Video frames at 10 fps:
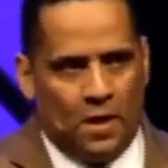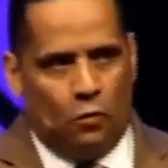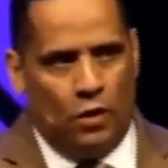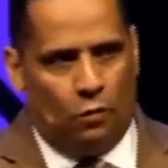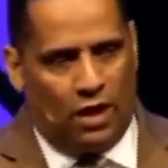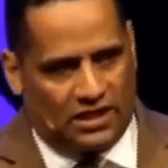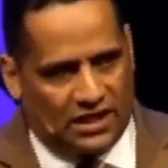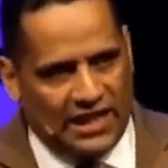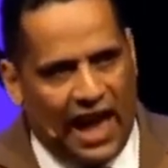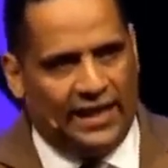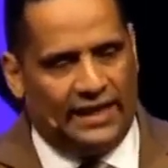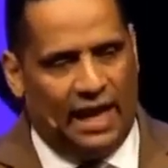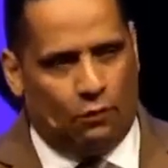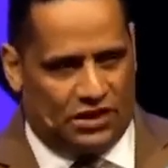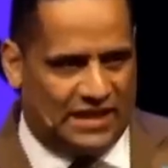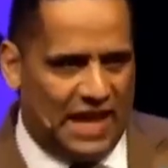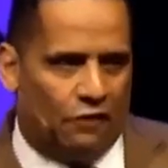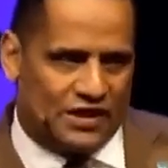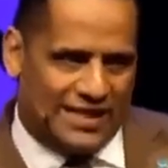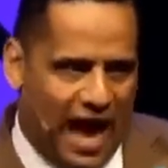we were a society that was
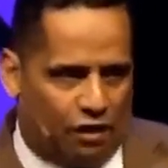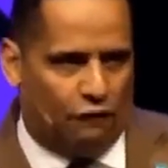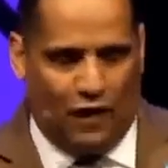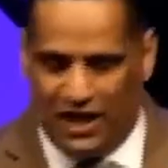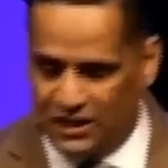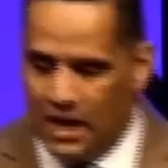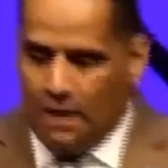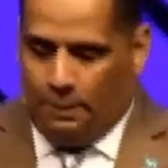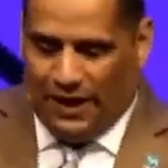self-sacrifice, but